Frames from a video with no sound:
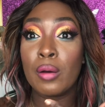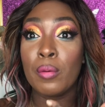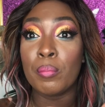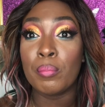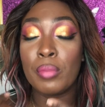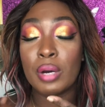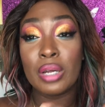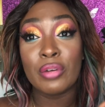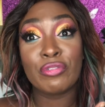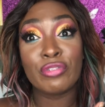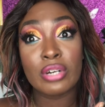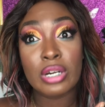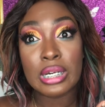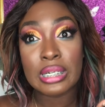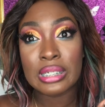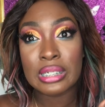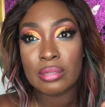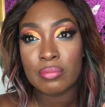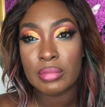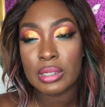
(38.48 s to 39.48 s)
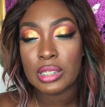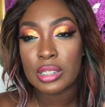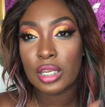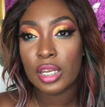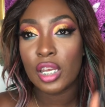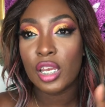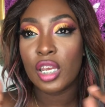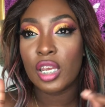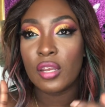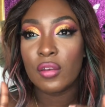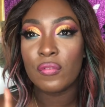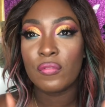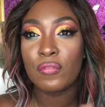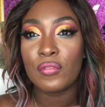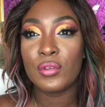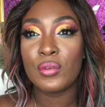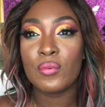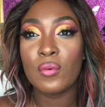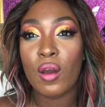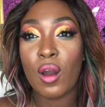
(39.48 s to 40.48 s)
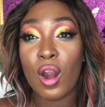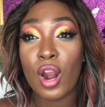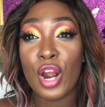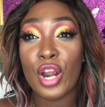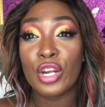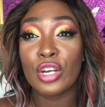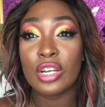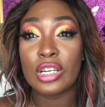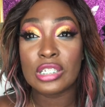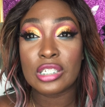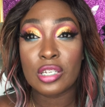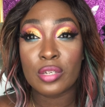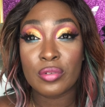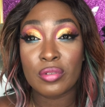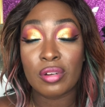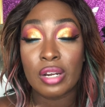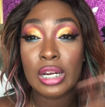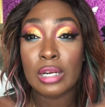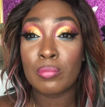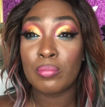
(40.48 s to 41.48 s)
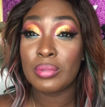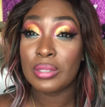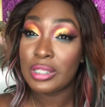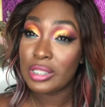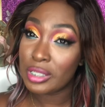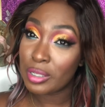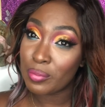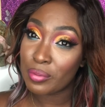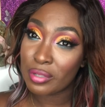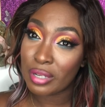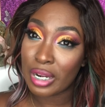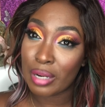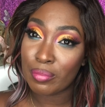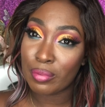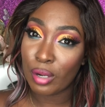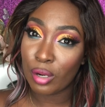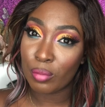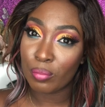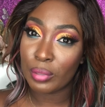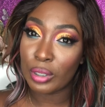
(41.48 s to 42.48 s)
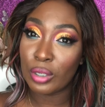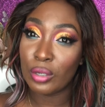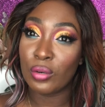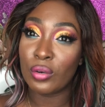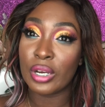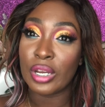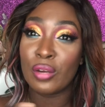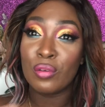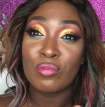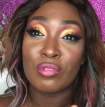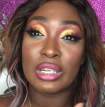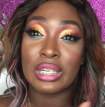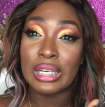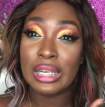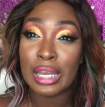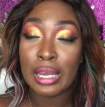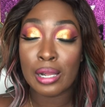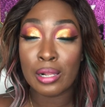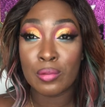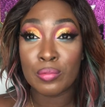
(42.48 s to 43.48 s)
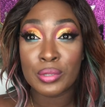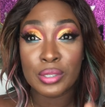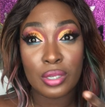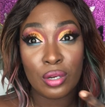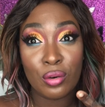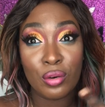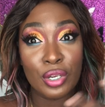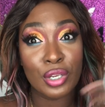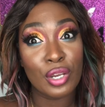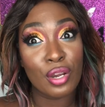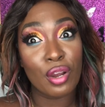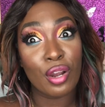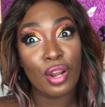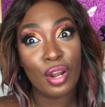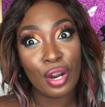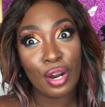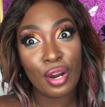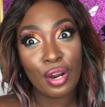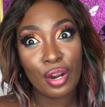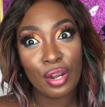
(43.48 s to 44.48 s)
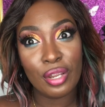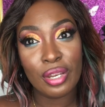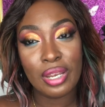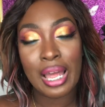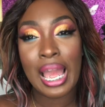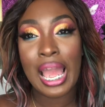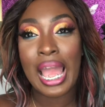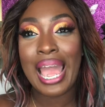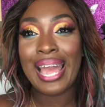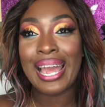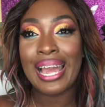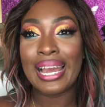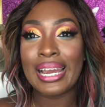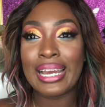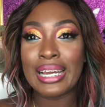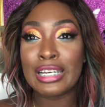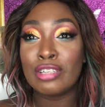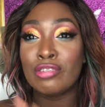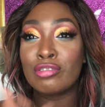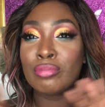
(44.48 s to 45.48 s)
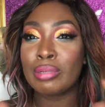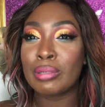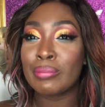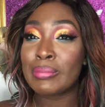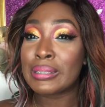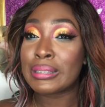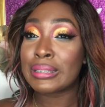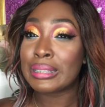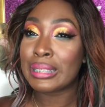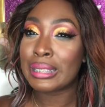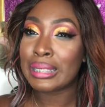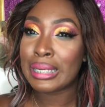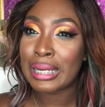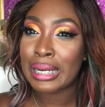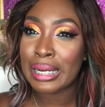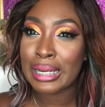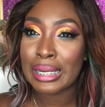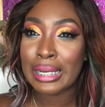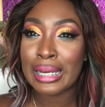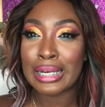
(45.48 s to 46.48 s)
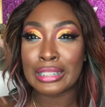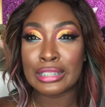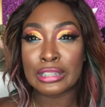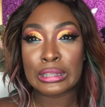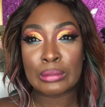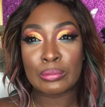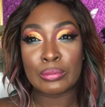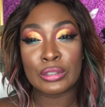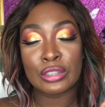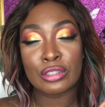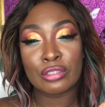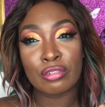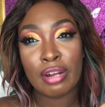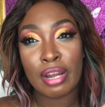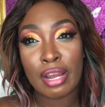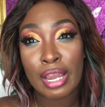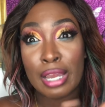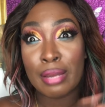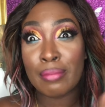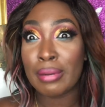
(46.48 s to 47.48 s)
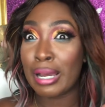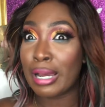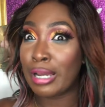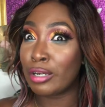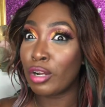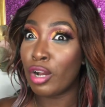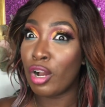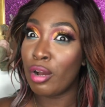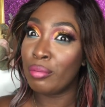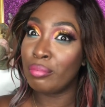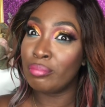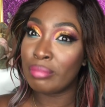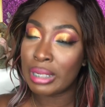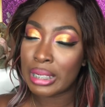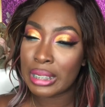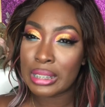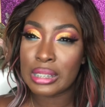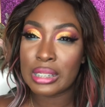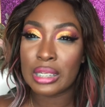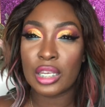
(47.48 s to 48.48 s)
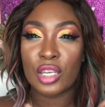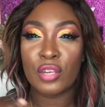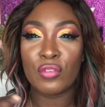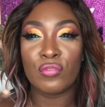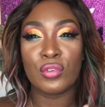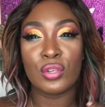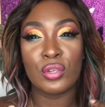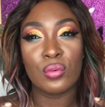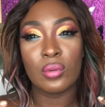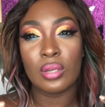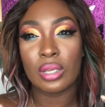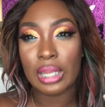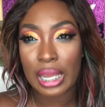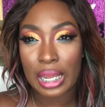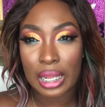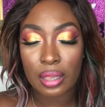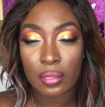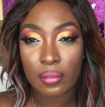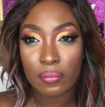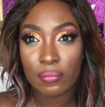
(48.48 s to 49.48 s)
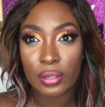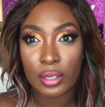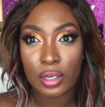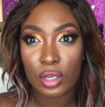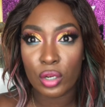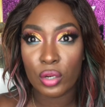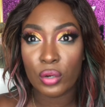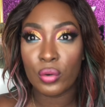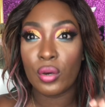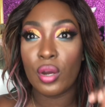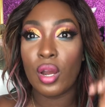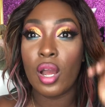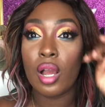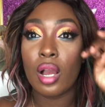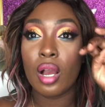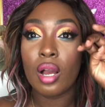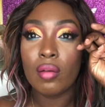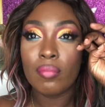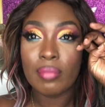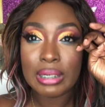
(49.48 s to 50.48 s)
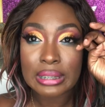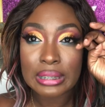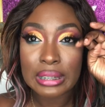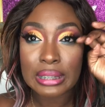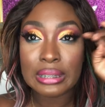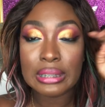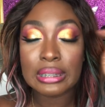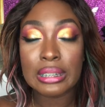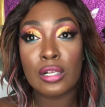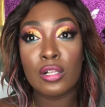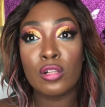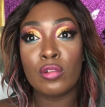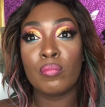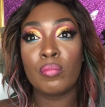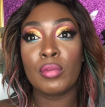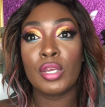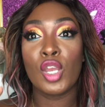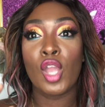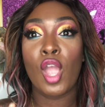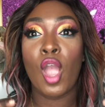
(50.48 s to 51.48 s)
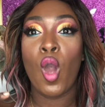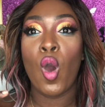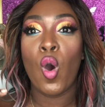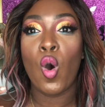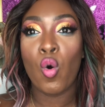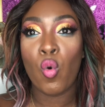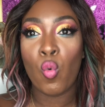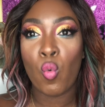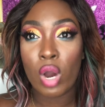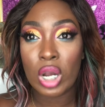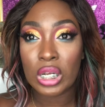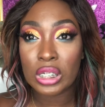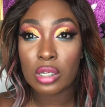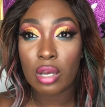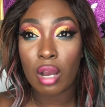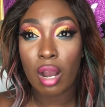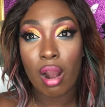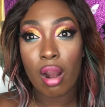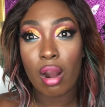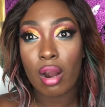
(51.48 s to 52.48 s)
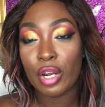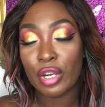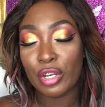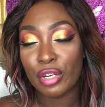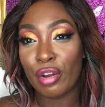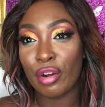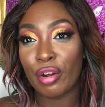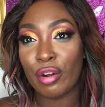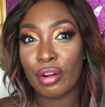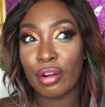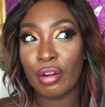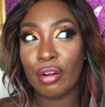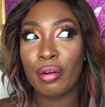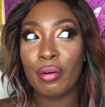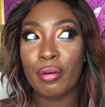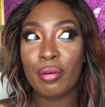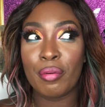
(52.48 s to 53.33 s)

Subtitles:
But first, let me say, if you are not subscribed, please subscribe down below. It really helps out your girl. And remember to like and subscribe and comment if you like the video. Comment and tell me what are your